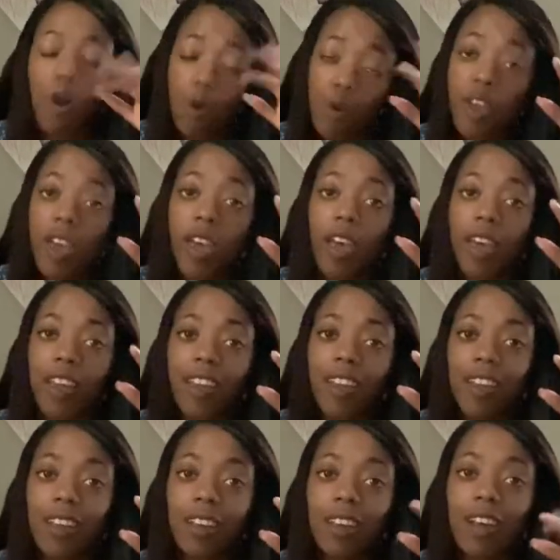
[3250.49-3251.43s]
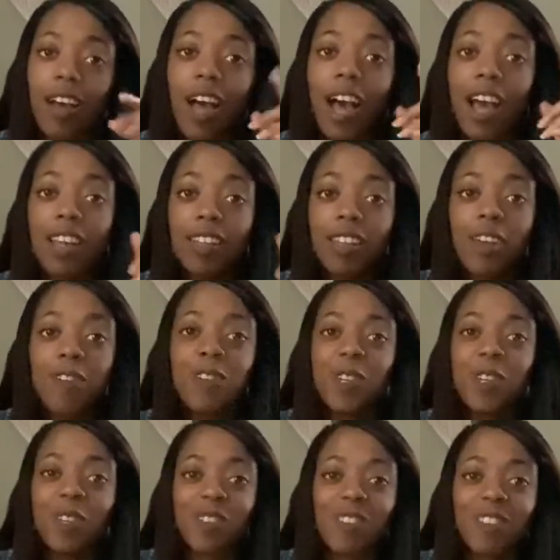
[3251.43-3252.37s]
Okay, I love
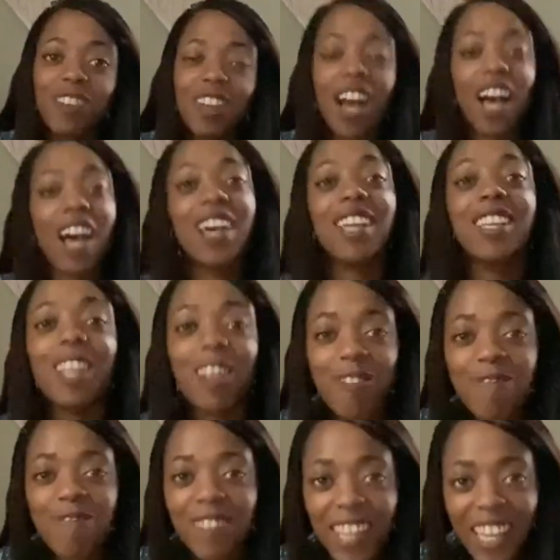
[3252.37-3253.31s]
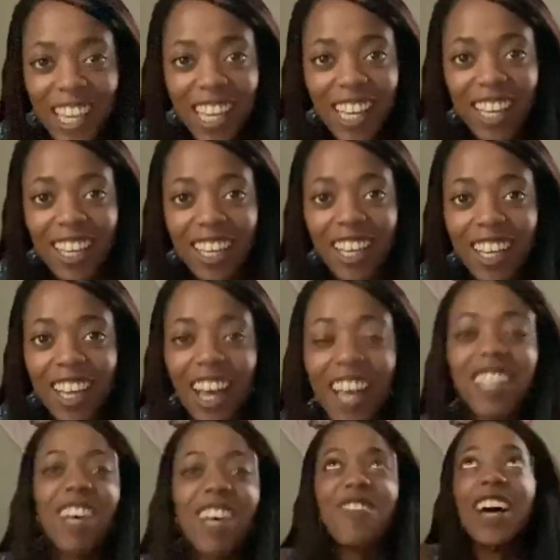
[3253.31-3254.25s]
you. I love me. I
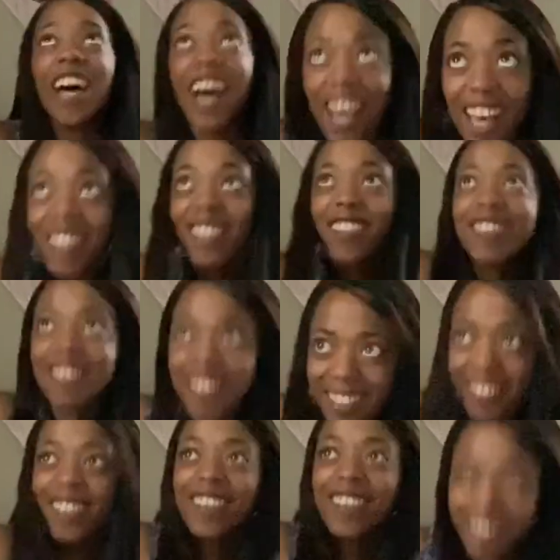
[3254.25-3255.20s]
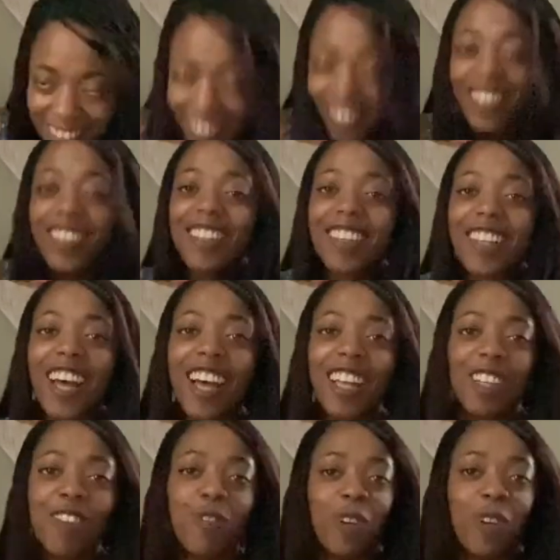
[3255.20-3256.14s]
love us. I
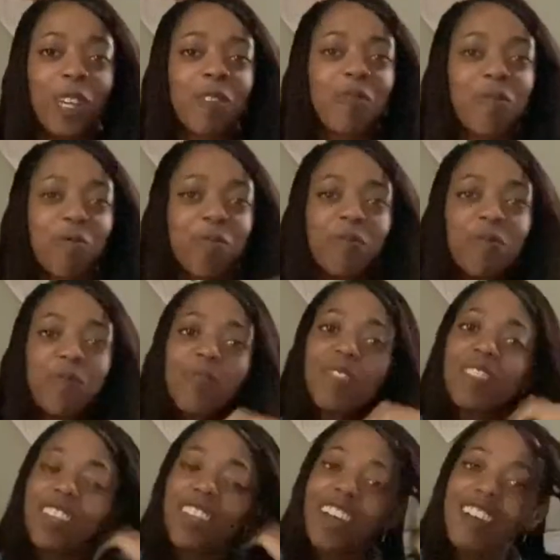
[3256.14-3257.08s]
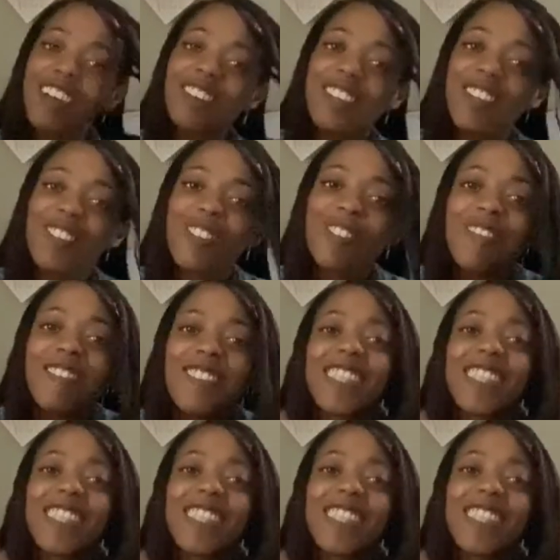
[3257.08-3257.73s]
love we. I'll see you soon.